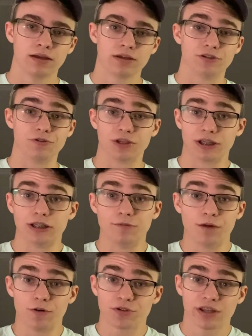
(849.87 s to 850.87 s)
Do you think
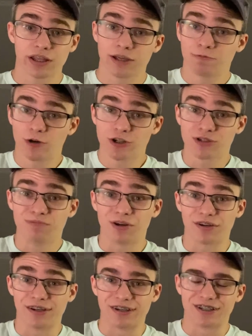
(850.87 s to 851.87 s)
Emo is going to keep question
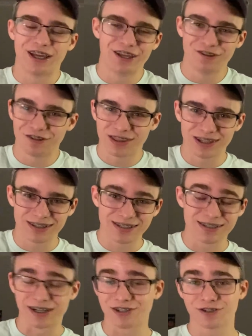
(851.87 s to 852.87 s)
marking? Do you think these
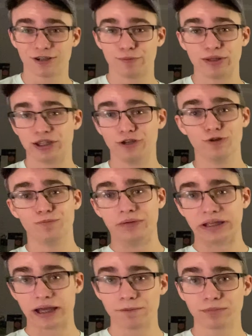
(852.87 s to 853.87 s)
guys are going to be the new
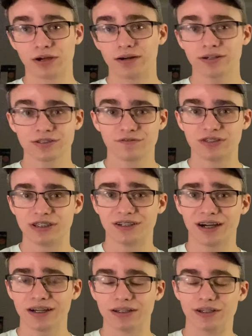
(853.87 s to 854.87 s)
BM gods of TI
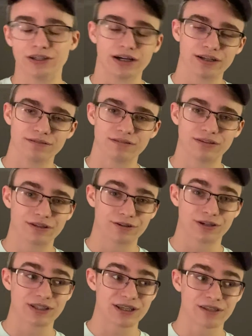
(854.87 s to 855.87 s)
and they're going
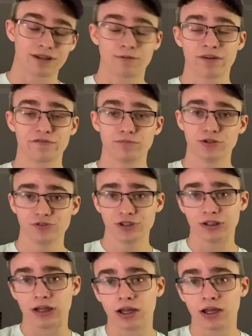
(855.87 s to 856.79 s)
to take it away from OG?